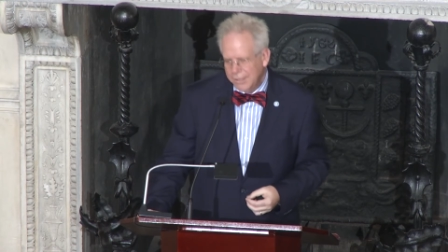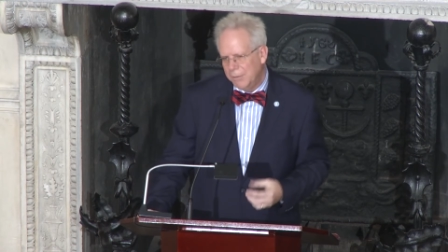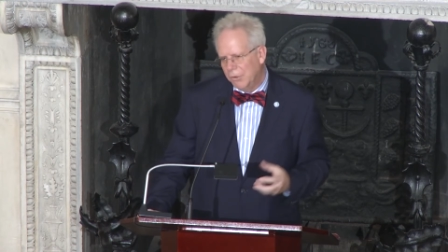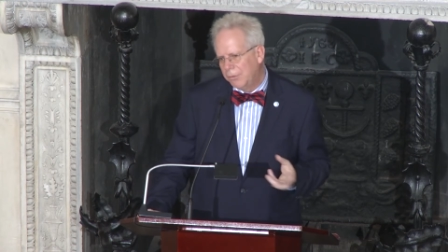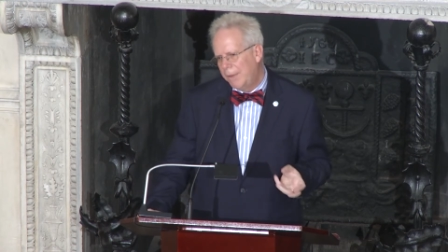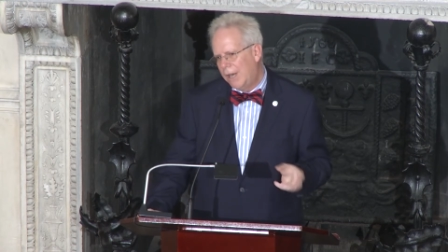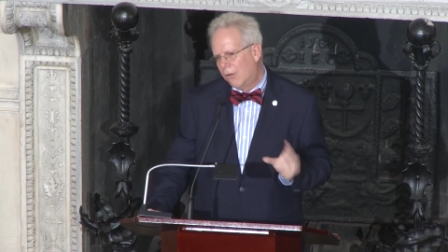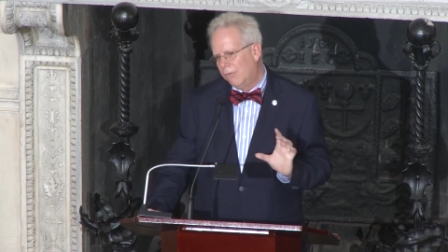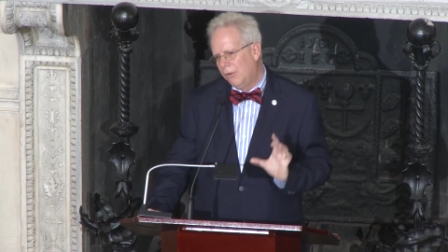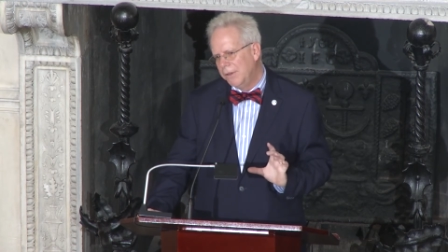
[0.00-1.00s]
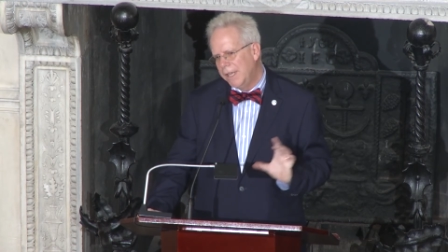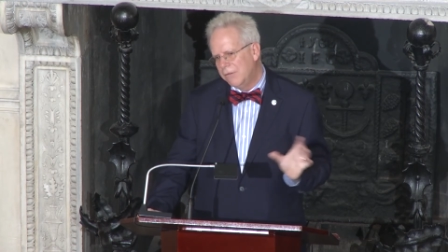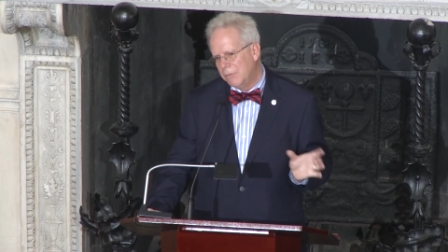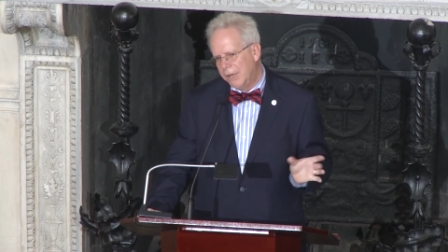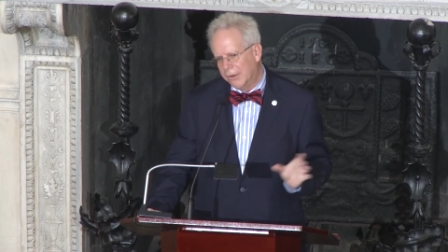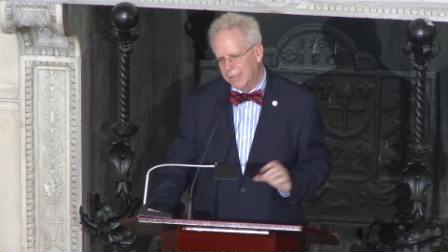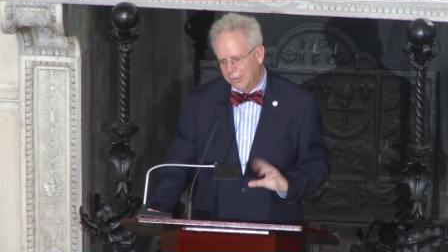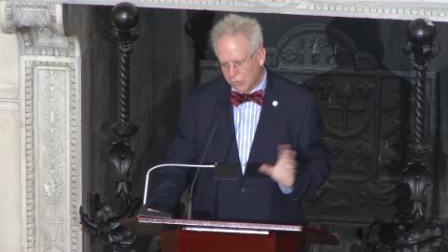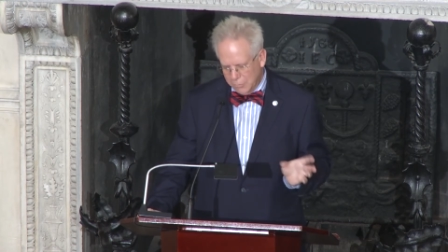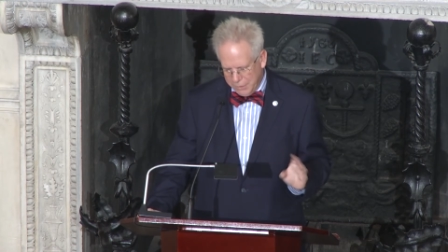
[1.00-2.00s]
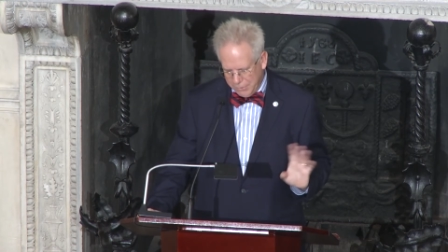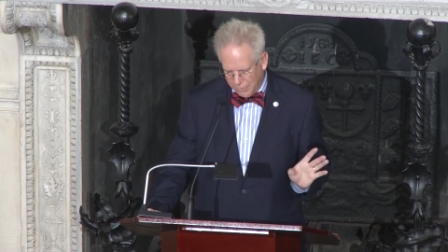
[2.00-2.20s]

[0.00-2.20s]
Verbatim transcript: the most powerful Native American group in